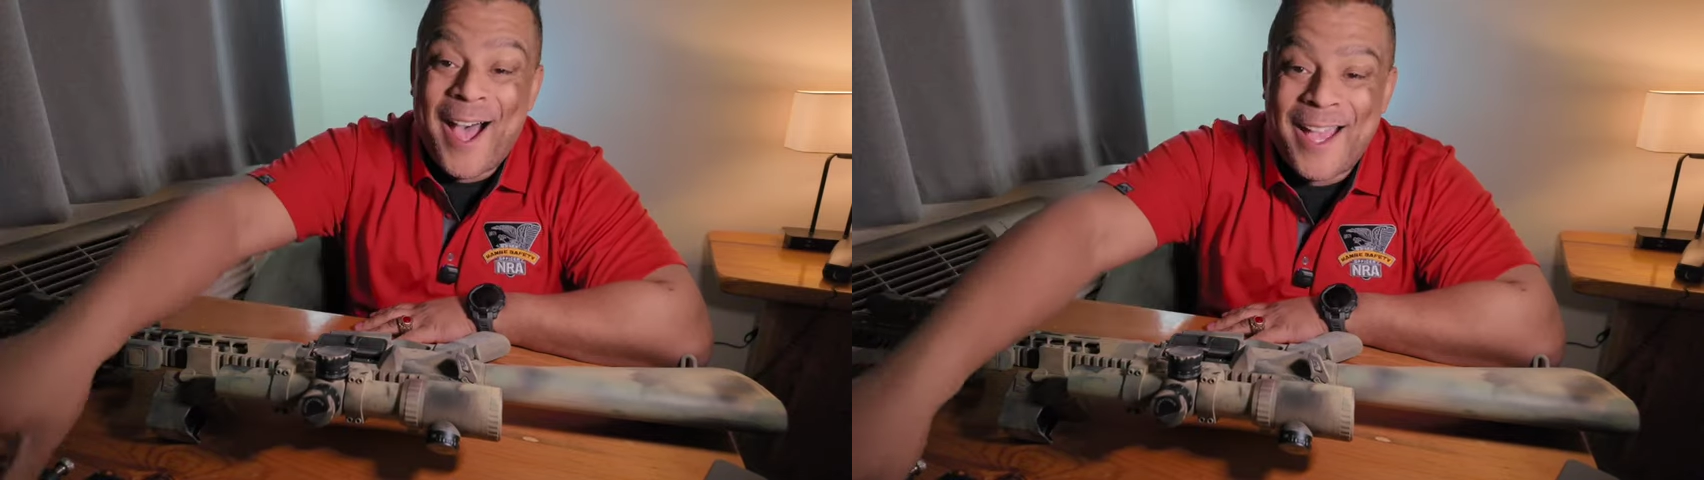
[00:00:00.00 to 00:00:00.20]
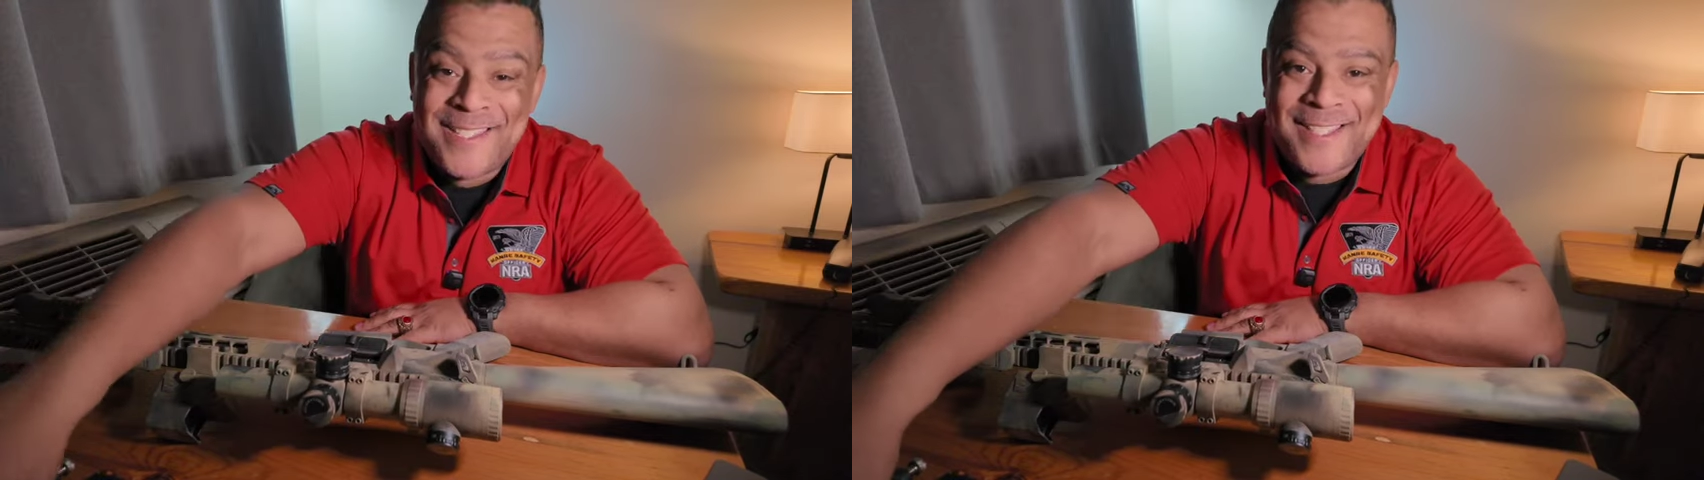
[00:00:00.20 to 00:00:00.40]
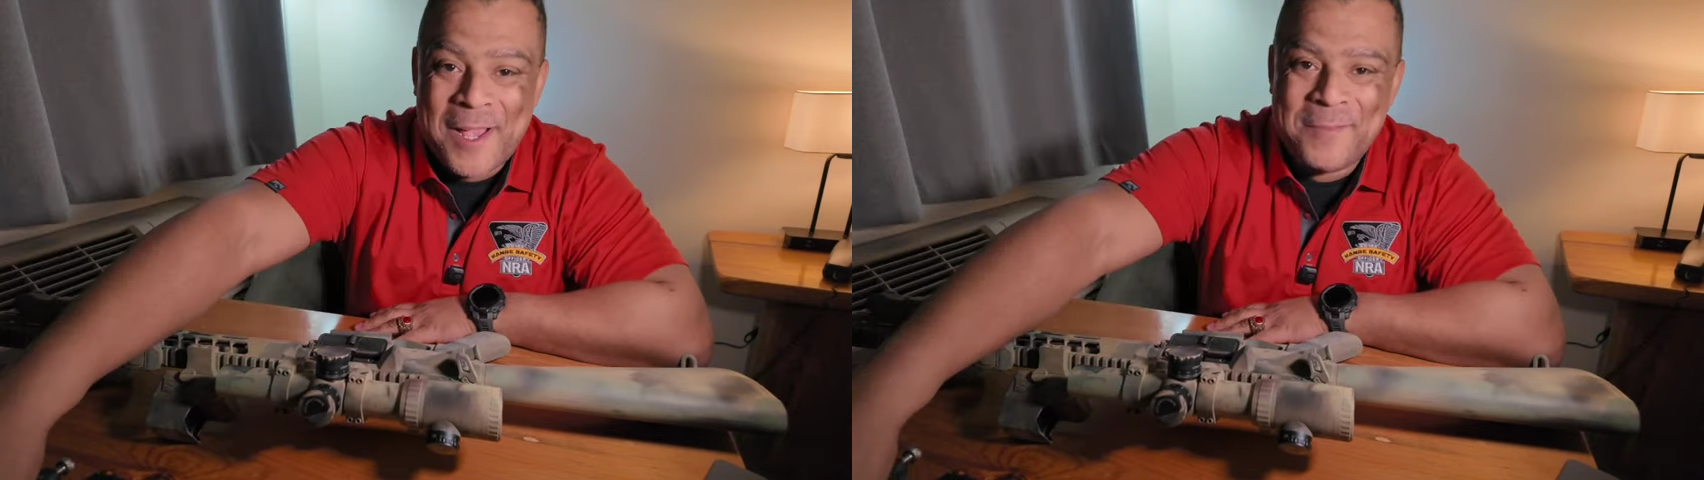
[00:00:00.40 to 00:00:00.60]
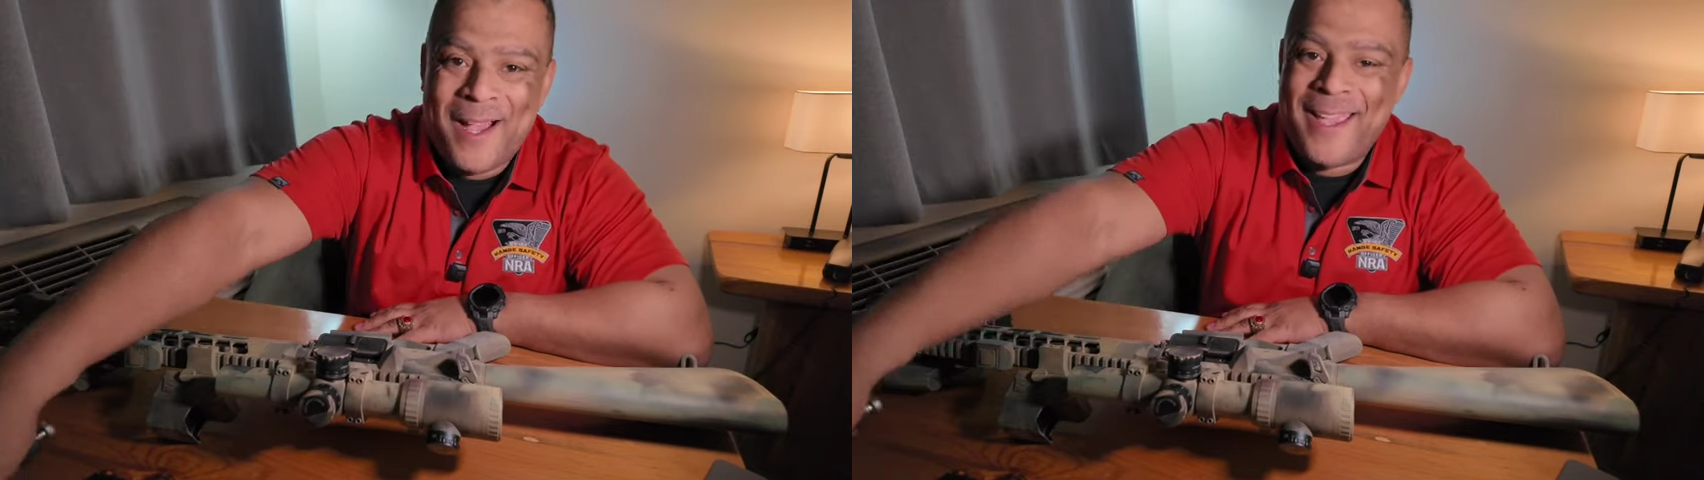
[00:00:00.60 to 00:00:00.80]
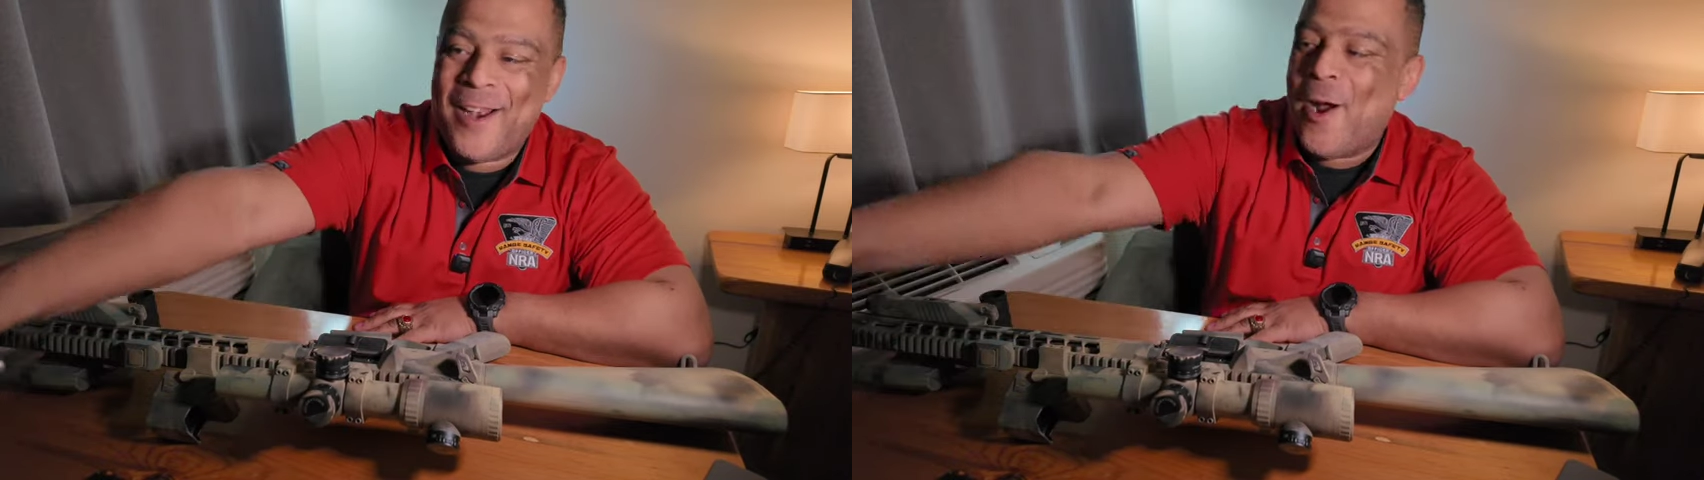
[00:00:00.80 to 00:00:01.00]
I stopped
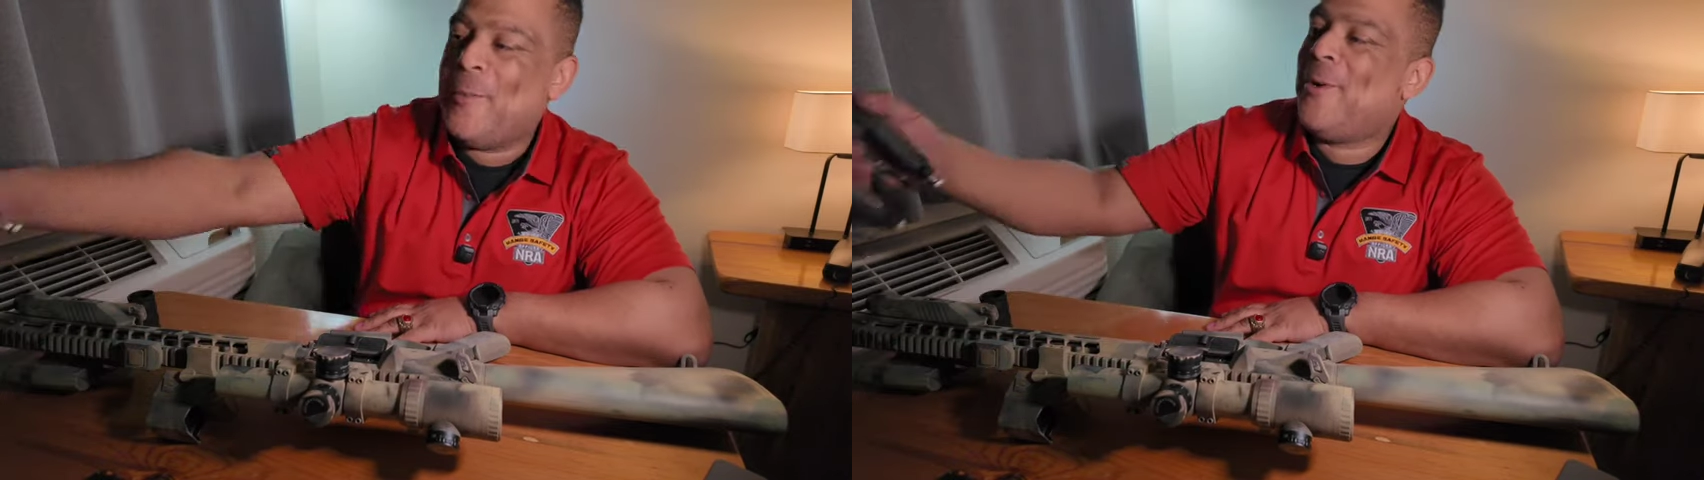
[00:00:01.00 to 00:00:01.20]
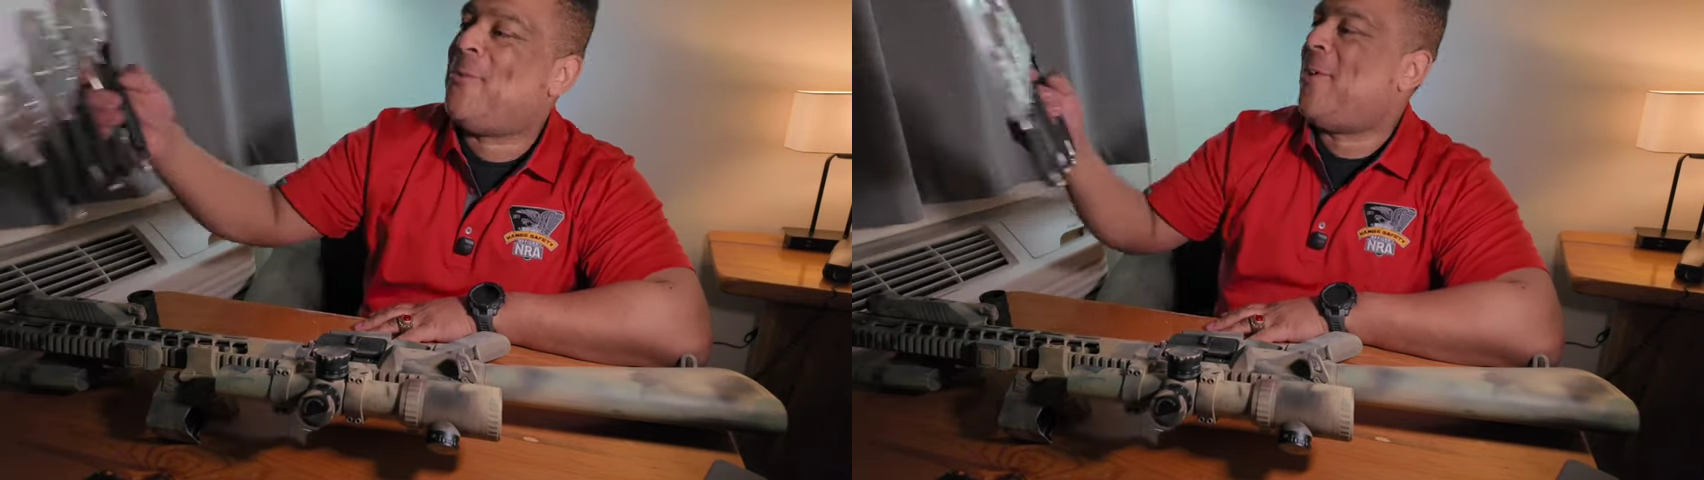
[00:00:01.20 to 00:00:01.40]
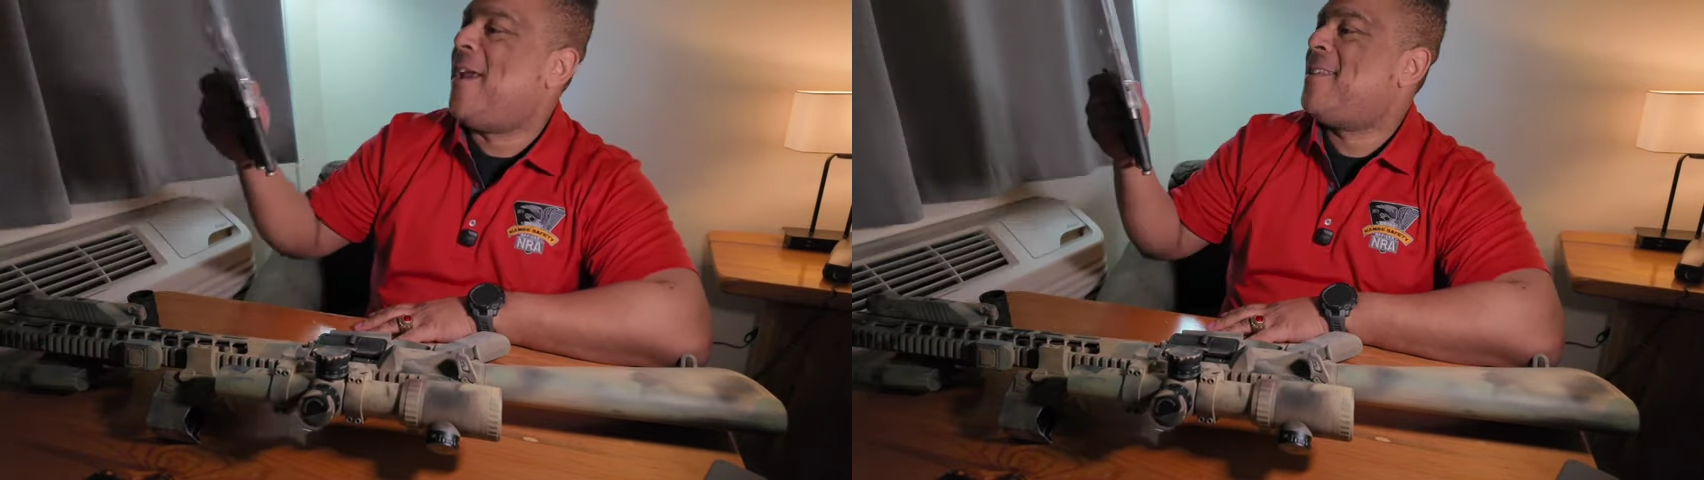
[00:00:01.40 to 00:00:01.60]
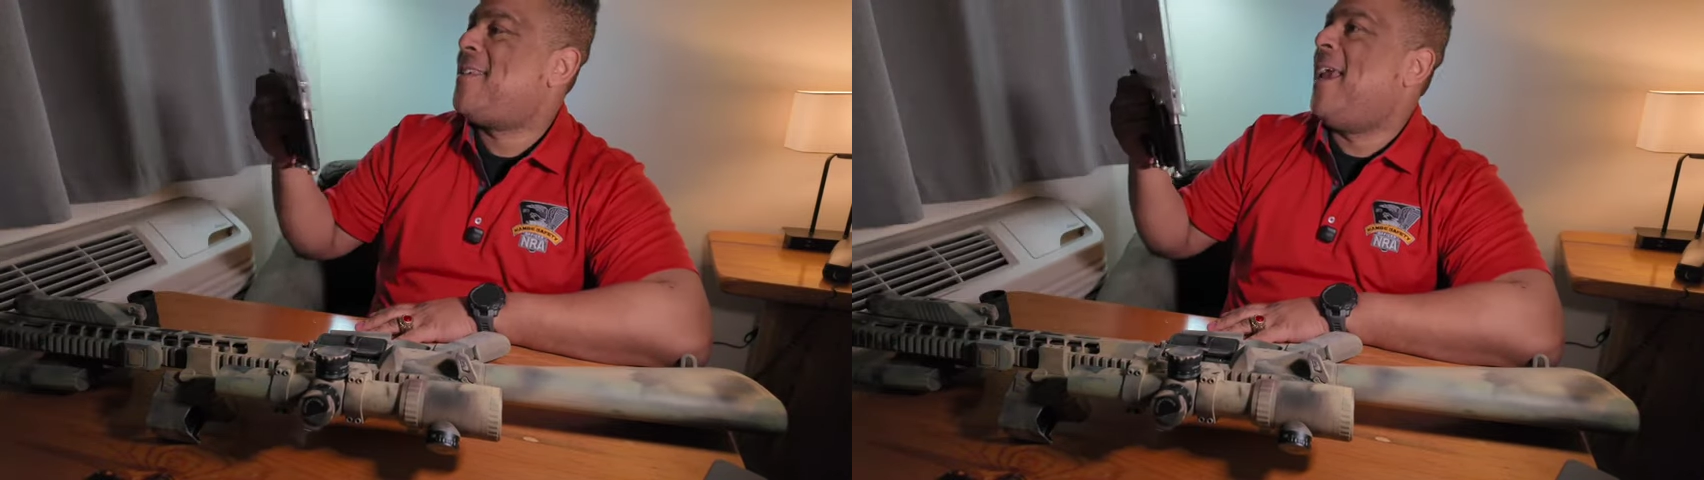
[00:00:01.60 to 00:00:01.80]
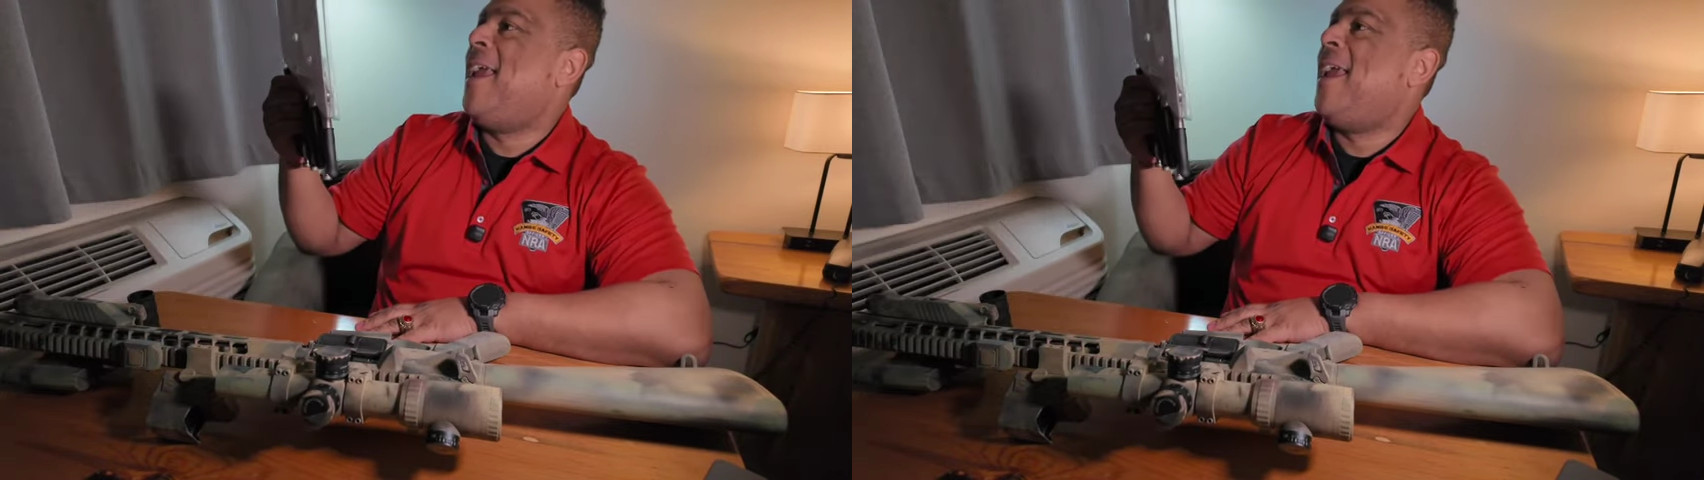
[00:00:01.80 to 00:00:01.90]
by at Harbor Freight